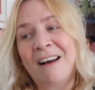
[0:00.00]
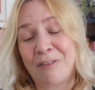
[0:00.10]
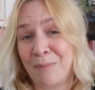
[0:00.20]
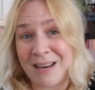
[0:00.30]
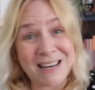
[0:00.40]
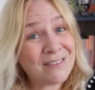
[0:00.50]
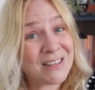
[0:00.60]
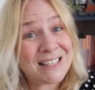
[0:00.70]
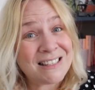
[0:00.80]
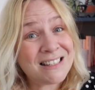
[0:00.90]
of the many
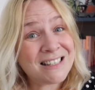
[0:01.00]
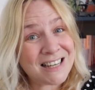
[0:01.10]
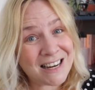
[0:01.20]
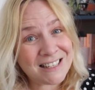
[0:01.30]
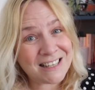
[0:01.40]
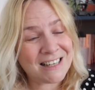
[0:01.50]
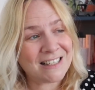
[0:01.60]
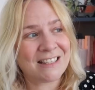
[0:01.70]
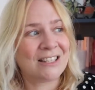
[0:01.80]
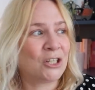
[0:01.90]
visits to the
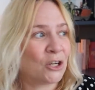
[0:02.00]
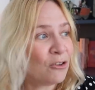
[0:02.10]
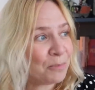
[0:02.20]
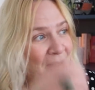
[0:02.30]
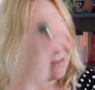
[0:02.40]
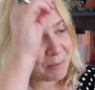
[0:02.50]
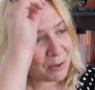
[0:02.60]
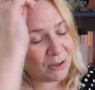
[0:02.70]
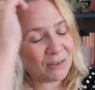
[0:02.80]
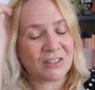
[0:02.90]
dentist and the tooth being
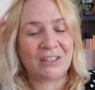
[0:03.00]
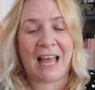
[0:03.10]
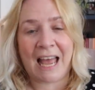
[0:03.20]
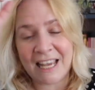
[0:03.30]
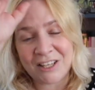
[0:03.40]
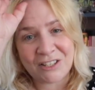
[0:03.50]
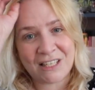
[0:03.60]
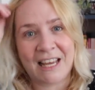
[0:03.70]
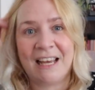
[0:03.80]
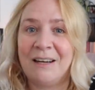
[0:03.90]
removed. It took ages
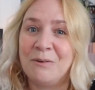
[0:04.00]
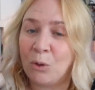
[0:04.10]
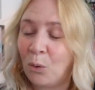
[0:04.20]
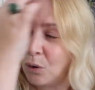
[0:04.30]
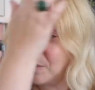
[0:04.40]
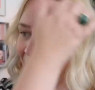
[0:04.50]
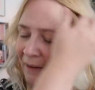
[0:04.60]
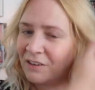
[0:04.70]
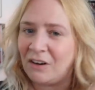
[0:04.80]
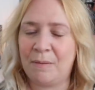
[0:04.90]
to heal and it was all a bit
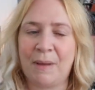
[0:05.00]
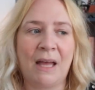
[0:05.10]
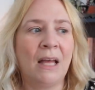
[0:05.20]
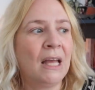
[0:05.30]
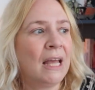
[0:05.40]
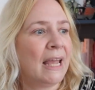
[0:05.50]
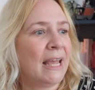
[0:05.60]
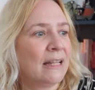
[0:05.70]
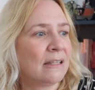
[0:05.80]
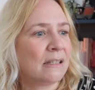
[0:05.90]
of a nightmare.
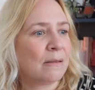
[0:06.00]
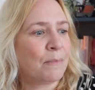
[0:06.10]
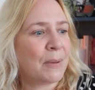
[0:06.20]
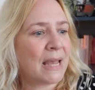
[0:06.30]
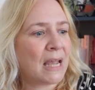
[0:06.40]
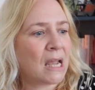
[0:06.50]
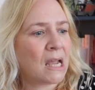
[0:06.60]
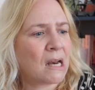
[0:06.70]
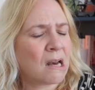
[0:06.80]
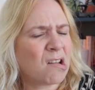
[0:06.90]
It's
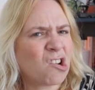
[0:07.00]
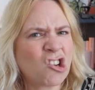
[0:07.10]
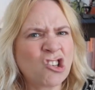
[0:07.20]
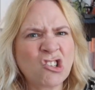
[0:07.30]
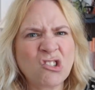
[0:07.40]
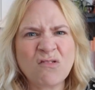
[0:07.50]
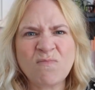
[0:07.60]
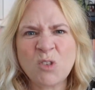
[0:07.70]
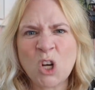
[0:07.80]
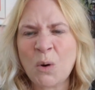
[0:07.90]
been
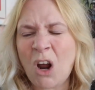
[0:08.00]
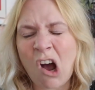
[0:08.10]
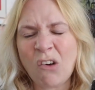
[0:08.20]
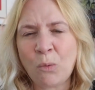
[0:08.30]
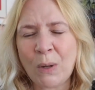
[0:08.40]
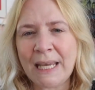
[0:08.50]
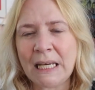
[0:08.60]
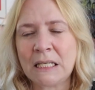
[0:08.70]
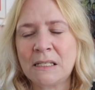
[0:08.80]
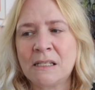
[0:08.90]
two and a half
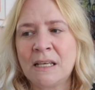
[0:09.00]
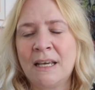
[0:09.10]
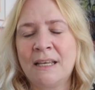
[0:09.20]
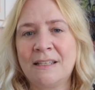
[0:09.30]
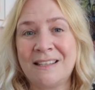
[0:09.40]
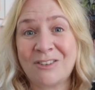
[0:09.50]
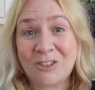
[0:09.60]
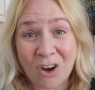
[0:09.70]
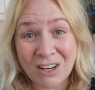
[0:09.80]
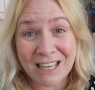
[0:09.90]
weeks since I
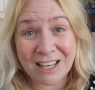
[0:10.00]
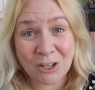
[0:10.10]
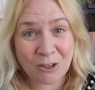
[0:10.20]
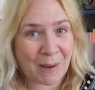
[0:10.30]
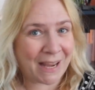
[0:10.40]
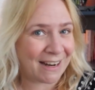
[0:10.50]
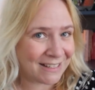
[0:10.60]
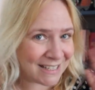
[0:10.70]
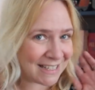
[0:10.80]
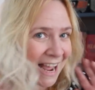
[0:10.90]
started to get tooth pain, and
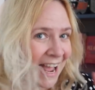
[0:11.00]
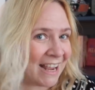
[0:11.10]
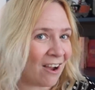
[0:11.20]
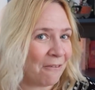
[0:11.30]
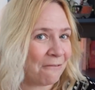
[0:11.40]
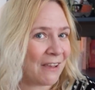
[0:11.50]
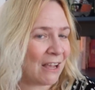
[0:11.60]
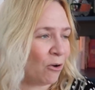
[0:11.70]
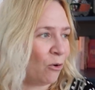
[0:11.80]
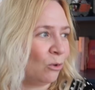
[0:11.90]
today I
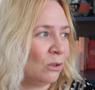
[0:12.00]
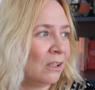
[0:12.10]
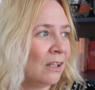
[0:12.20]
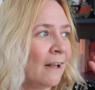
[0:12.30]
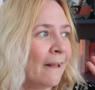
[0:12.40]
feel